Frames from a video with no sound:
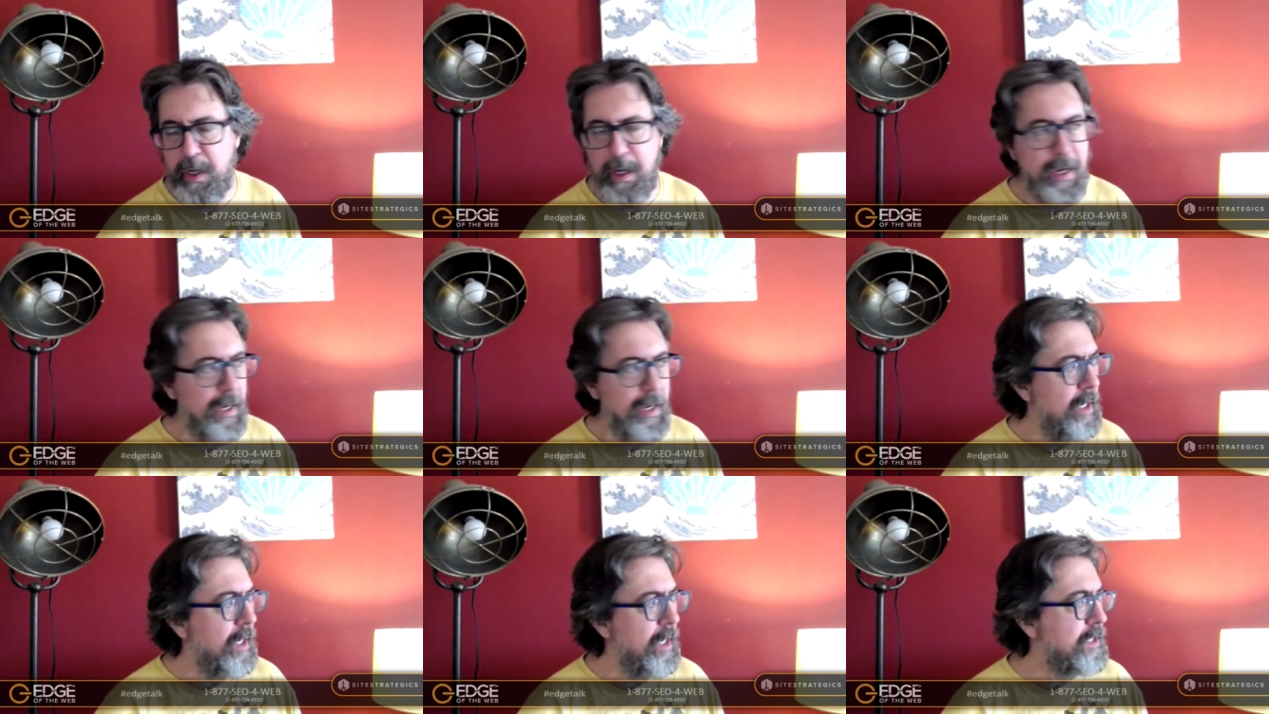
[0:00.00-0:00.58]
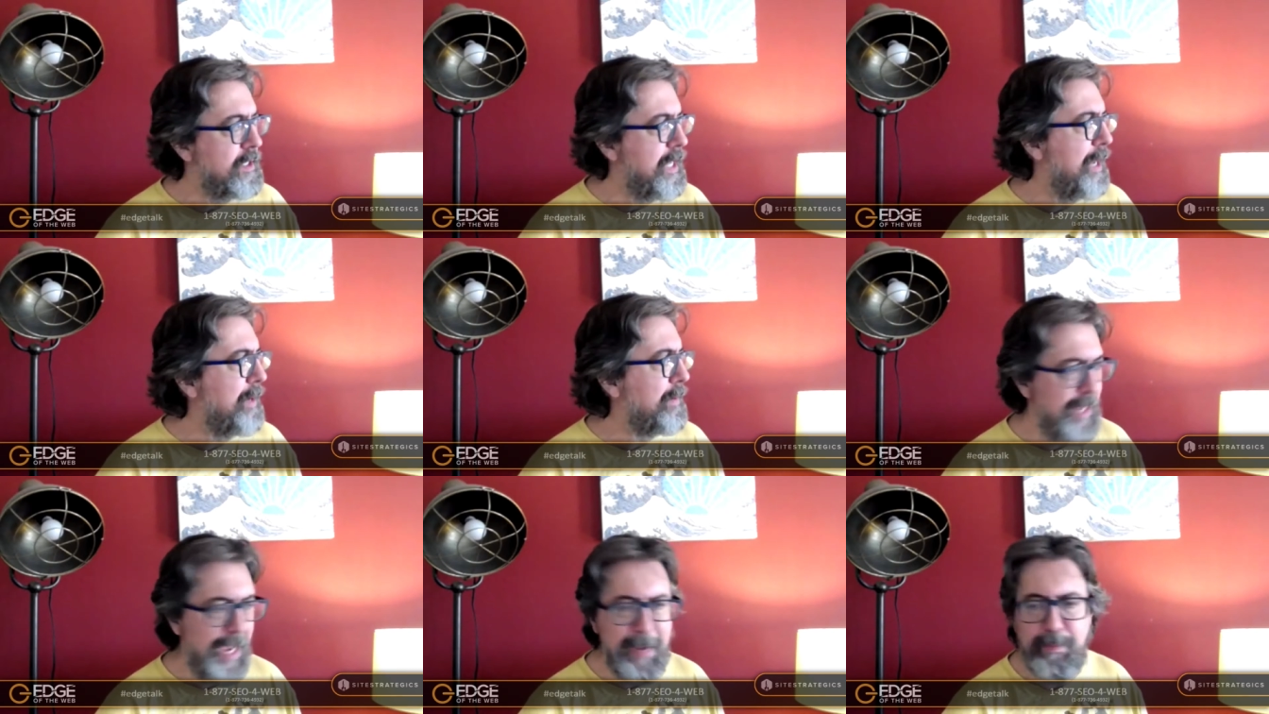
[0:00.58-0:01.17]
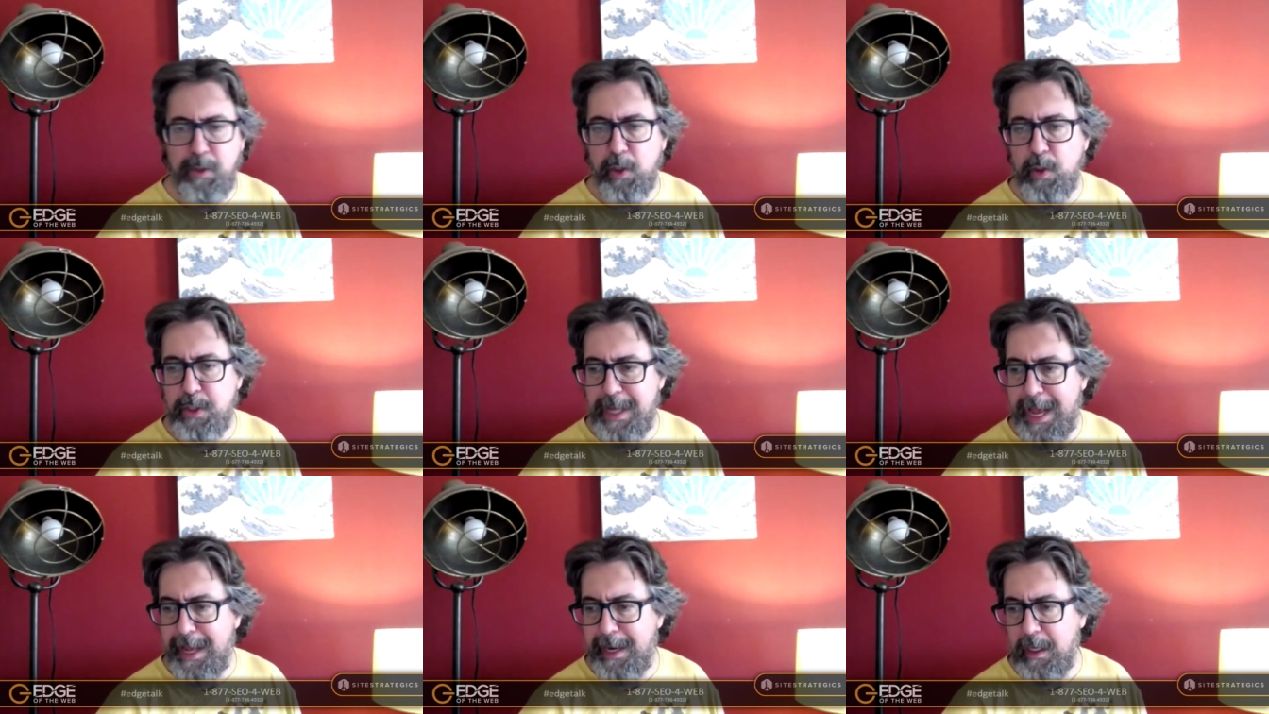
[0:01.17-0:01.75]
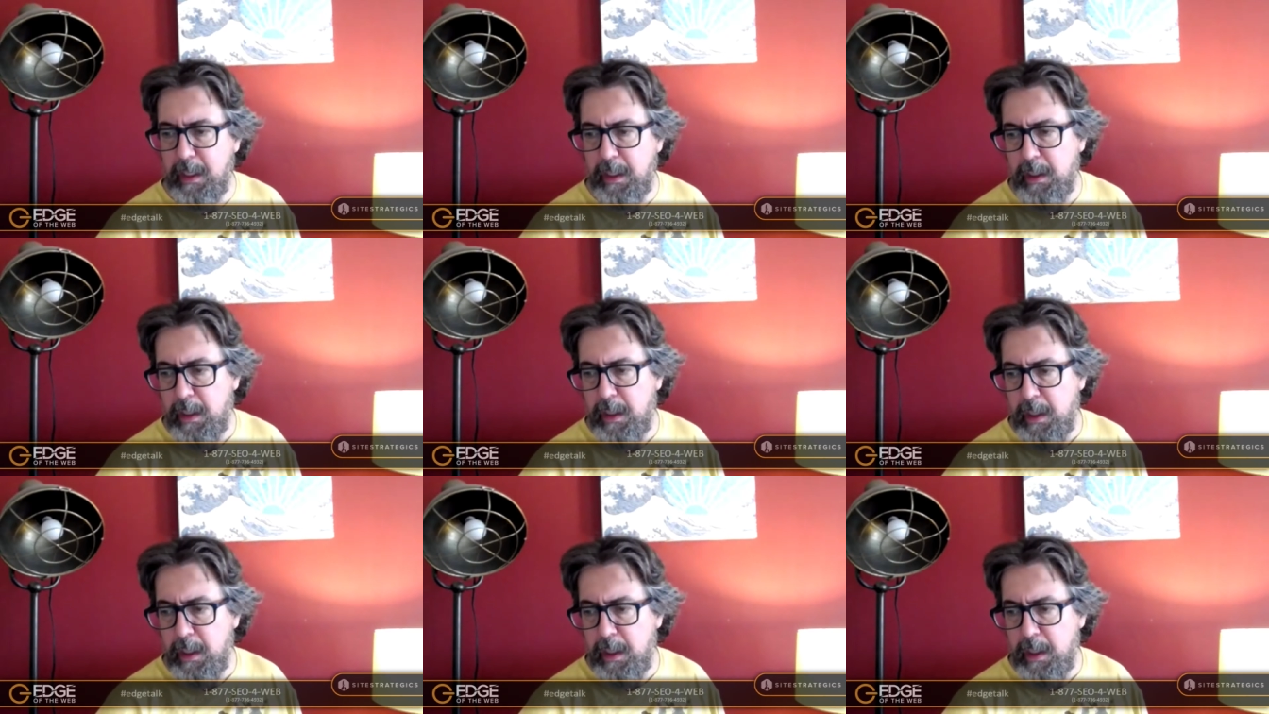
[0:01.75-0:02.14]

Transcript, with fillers: uh, t- tabular data